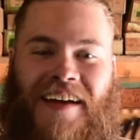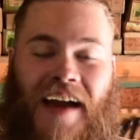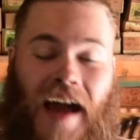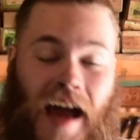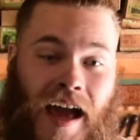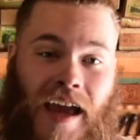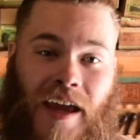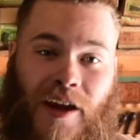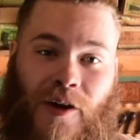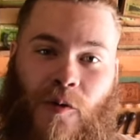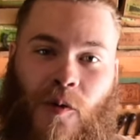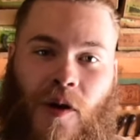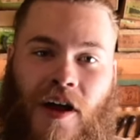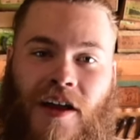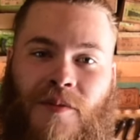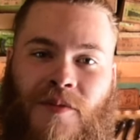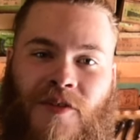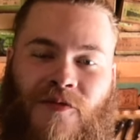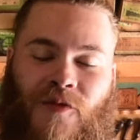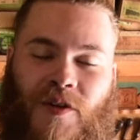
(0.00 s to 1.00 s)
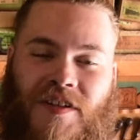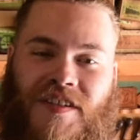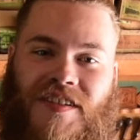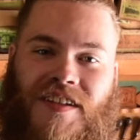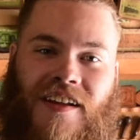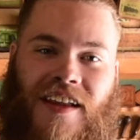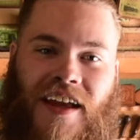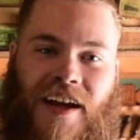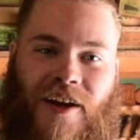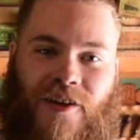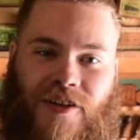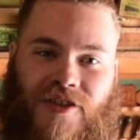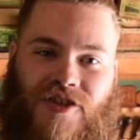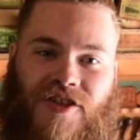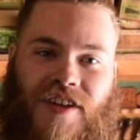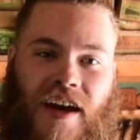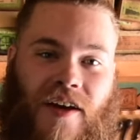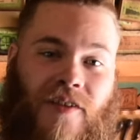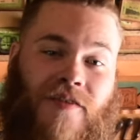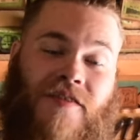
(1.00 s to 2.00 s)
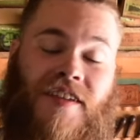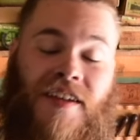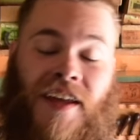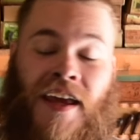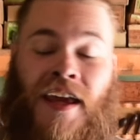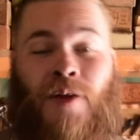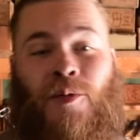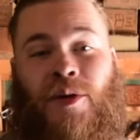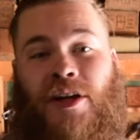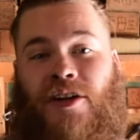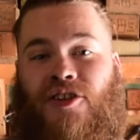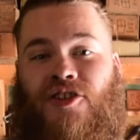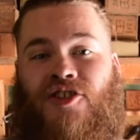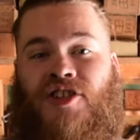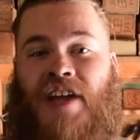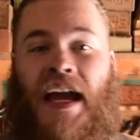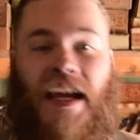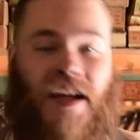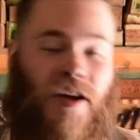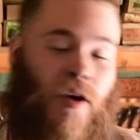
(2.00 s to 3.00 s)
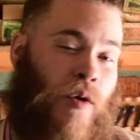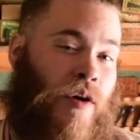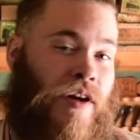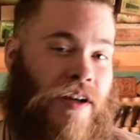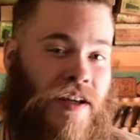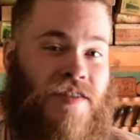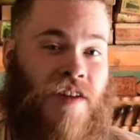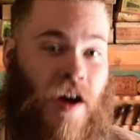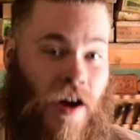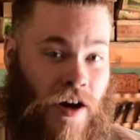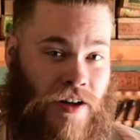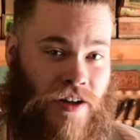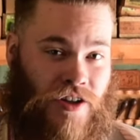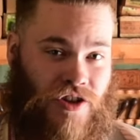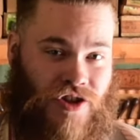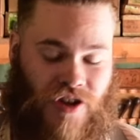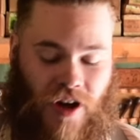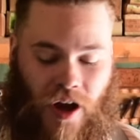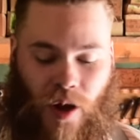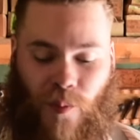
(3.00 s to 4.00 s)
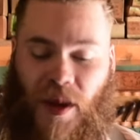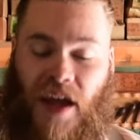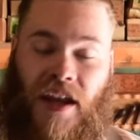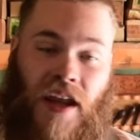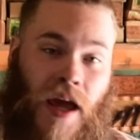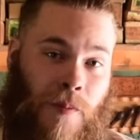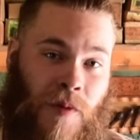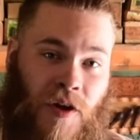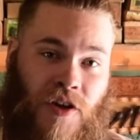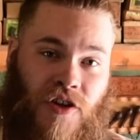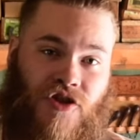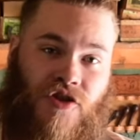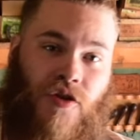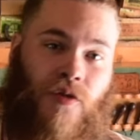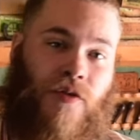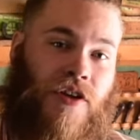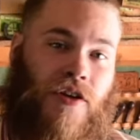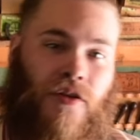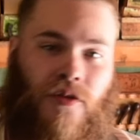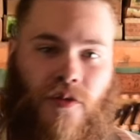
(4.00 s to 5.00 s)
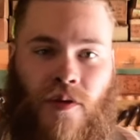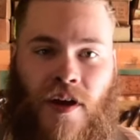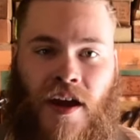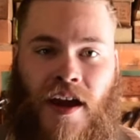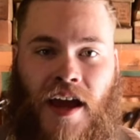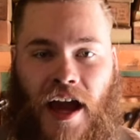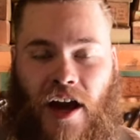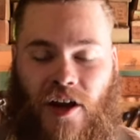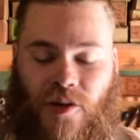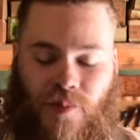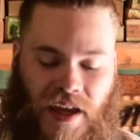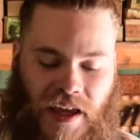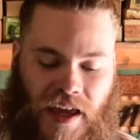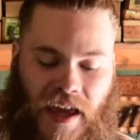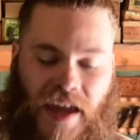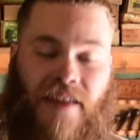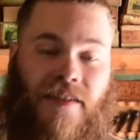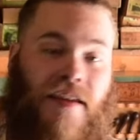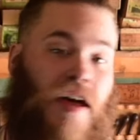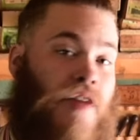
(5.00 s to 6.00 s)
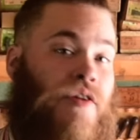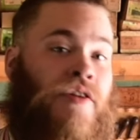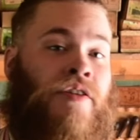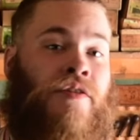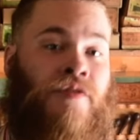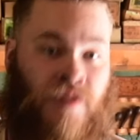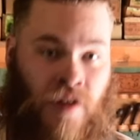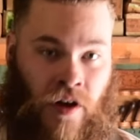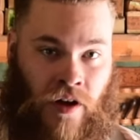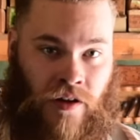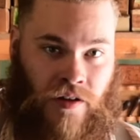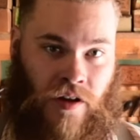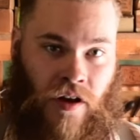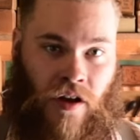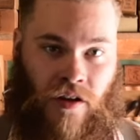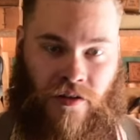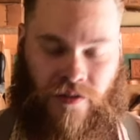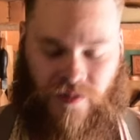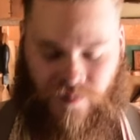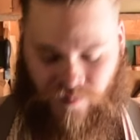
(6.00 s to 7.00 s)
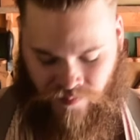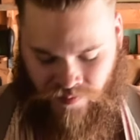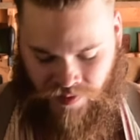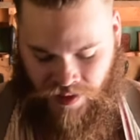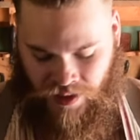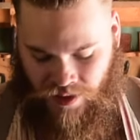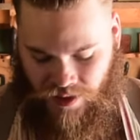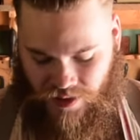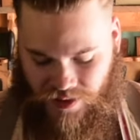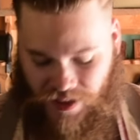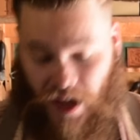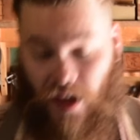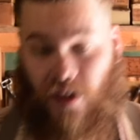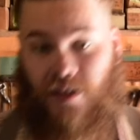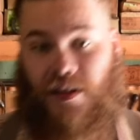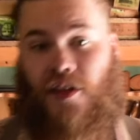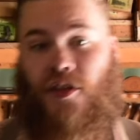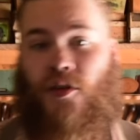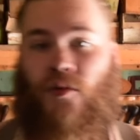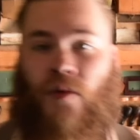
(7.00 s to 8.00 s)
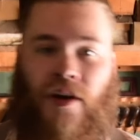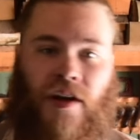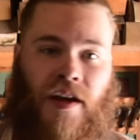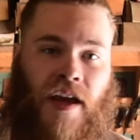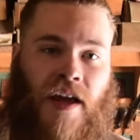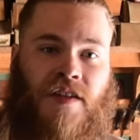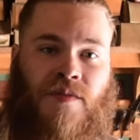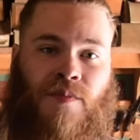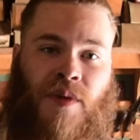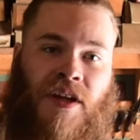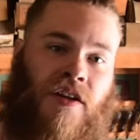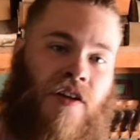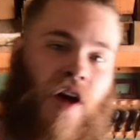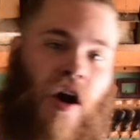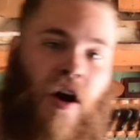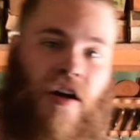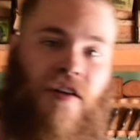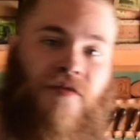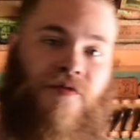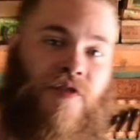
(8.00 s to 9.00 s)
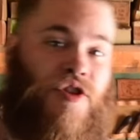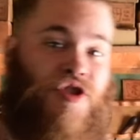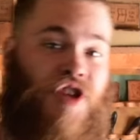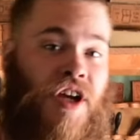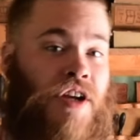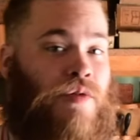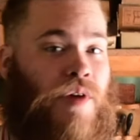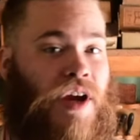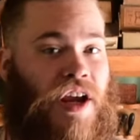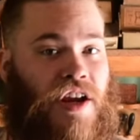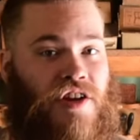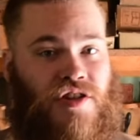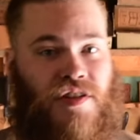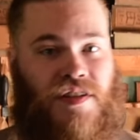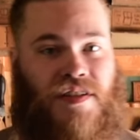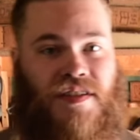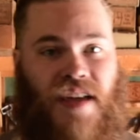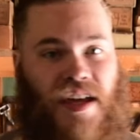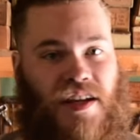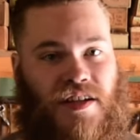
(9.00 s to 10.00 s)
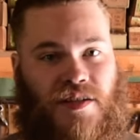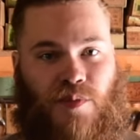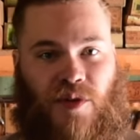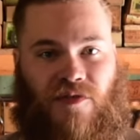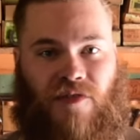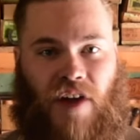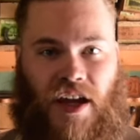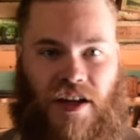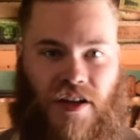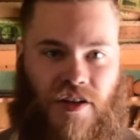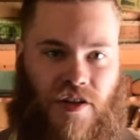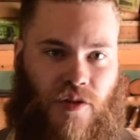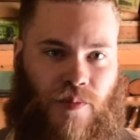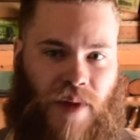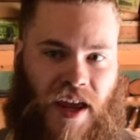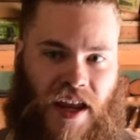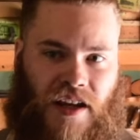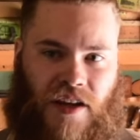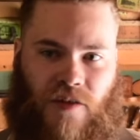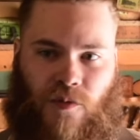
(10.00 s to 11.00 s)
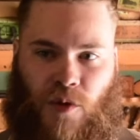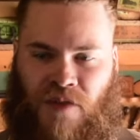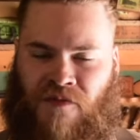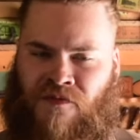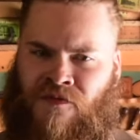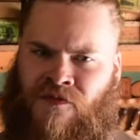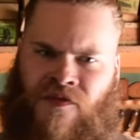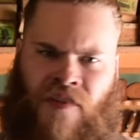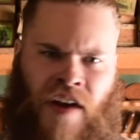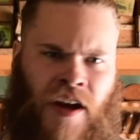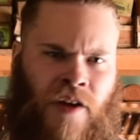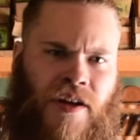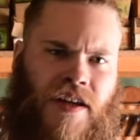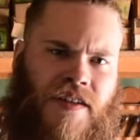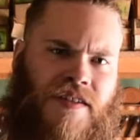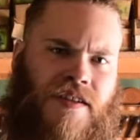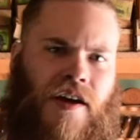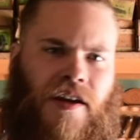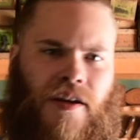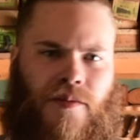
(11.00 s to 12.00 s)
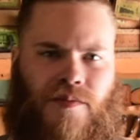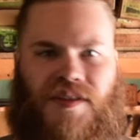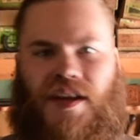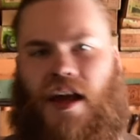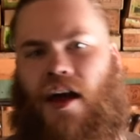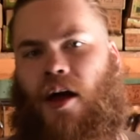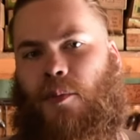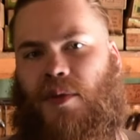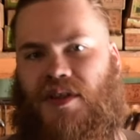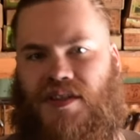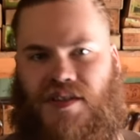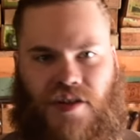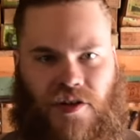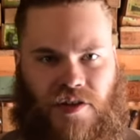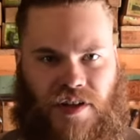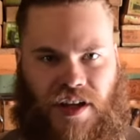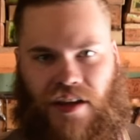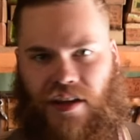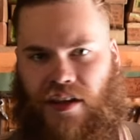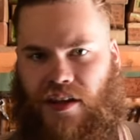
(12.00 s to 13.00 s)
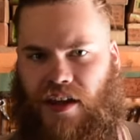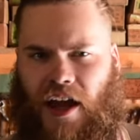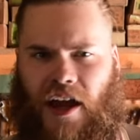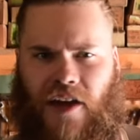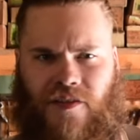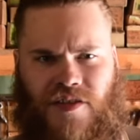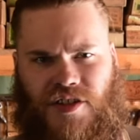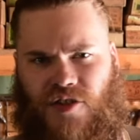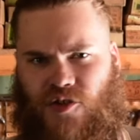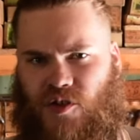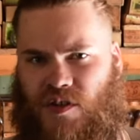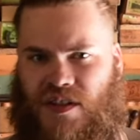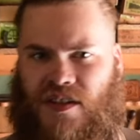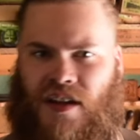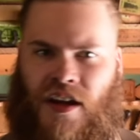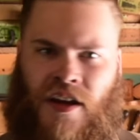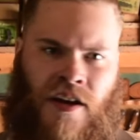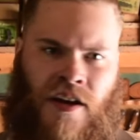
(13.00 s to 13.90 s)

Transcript: Hi, welcome to Fort Steele Heritage Town. Today we are in Jack Corrigan's harness shop and I'm going to show you how to make a leather dog collar. Now, leatherwork has been an art for generations that has provided humanity with various items to help us in our daily lives, such as